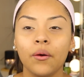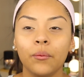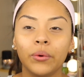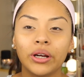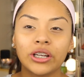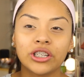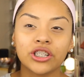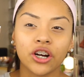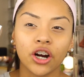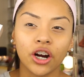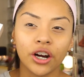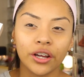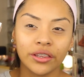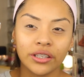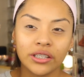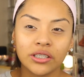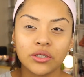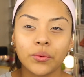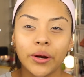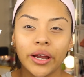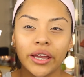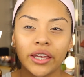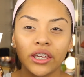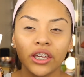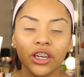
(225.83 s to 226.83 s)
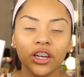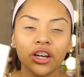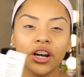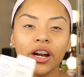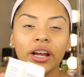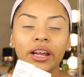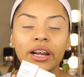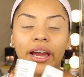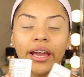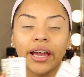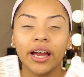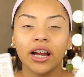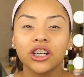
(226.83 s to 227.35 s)
which are these right here,
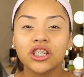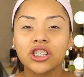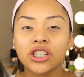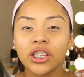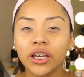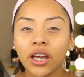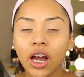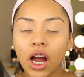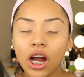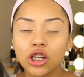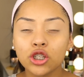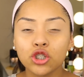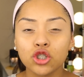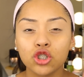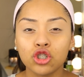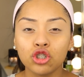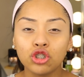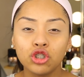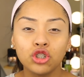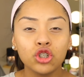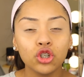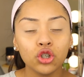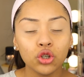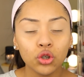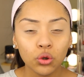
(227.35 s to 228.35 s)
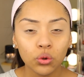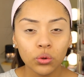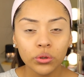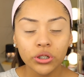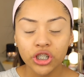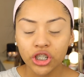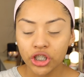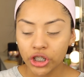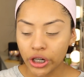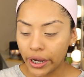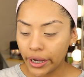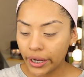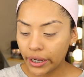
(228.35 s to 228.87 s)
and I actually got two
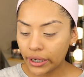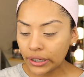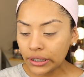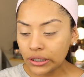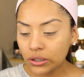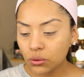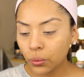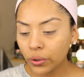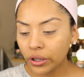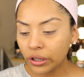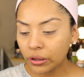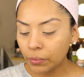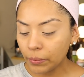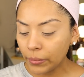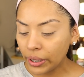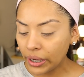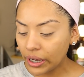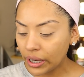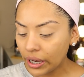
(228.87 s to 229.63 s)
shades with me.